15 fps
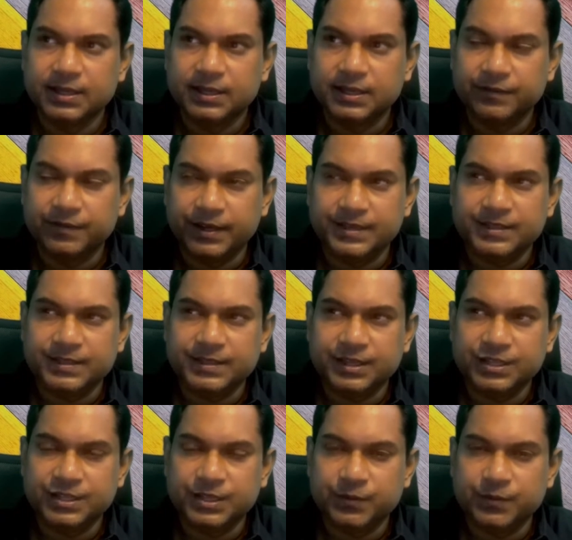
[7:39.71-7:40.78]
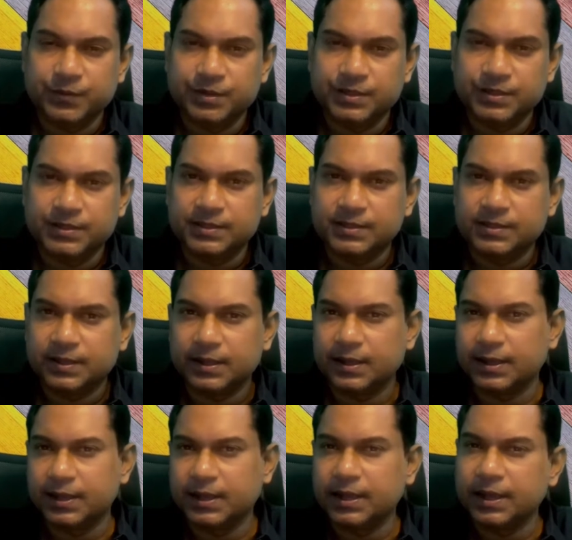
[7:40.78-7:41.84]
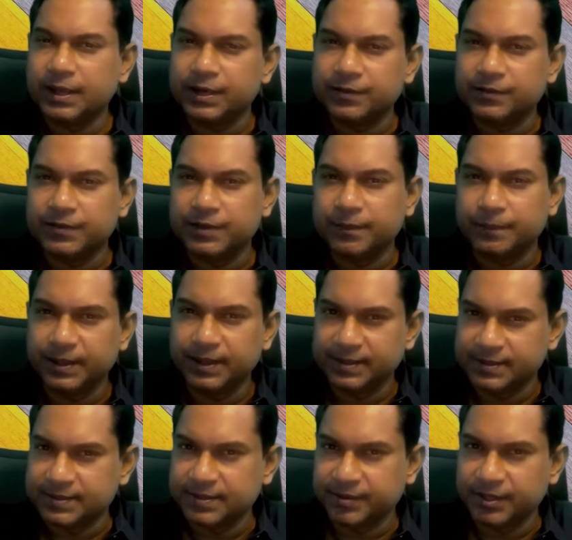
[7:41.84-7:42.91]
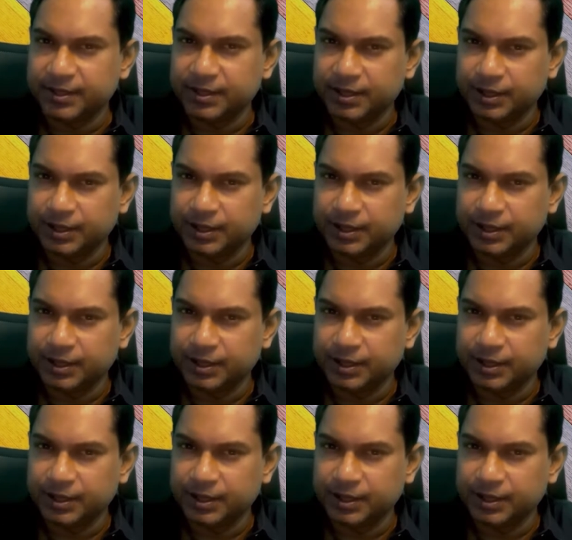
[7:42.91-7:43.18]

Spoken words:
the vaccination was kind of compulsory,